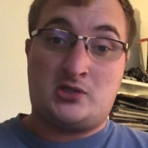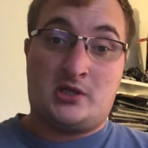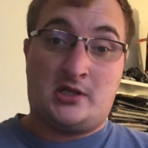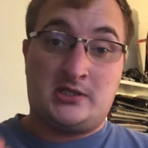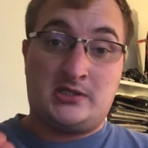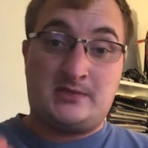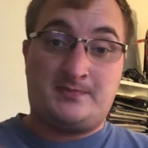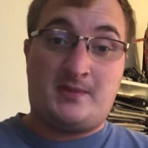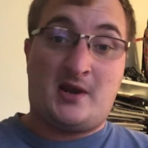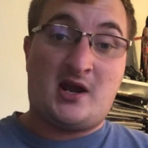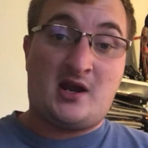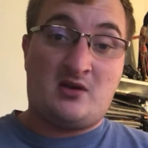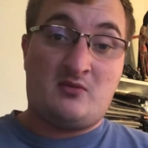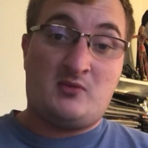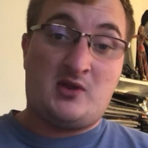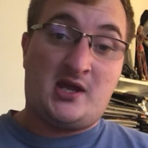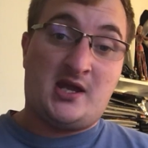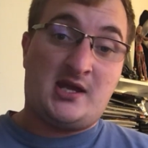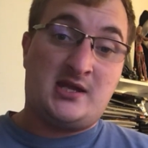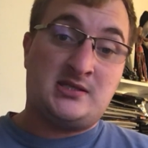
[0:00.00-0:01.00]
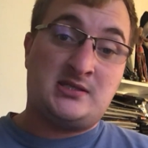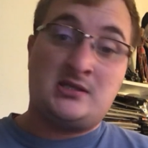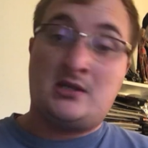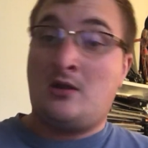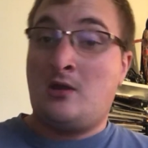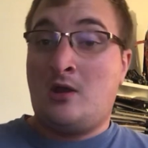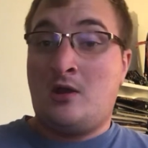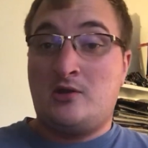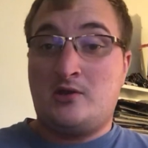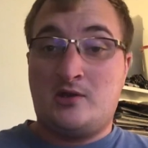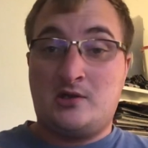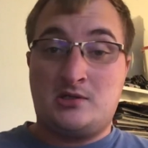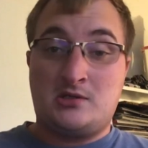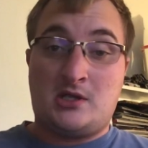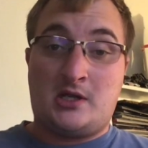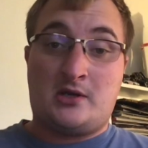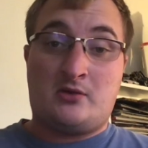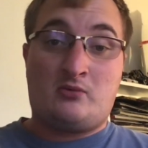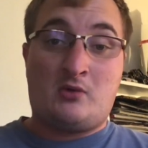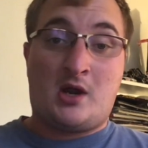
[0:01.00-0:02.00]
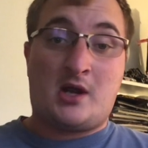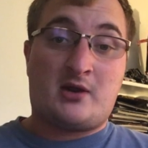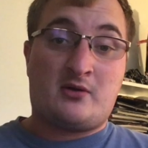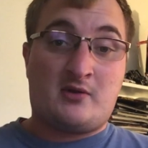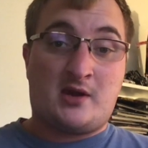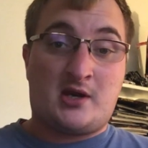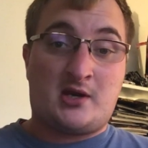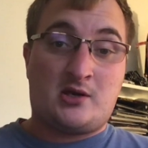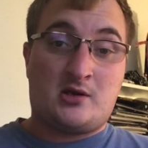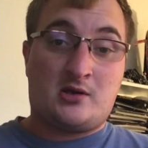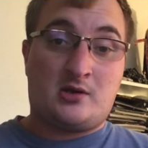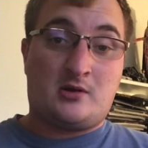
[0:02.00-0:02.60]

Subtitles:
Spider-Man's, there's like Rocket Rec,